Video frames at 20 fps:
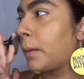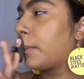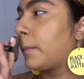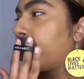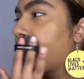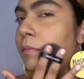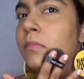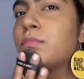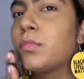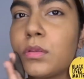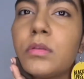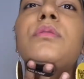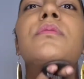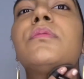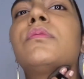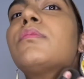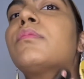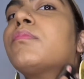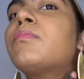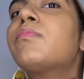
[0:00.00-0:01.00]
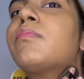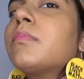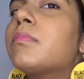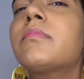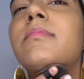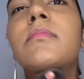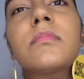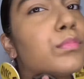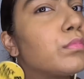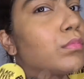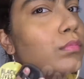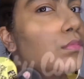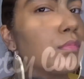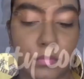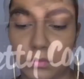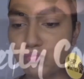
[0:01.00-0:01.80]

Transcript: under my eyes, by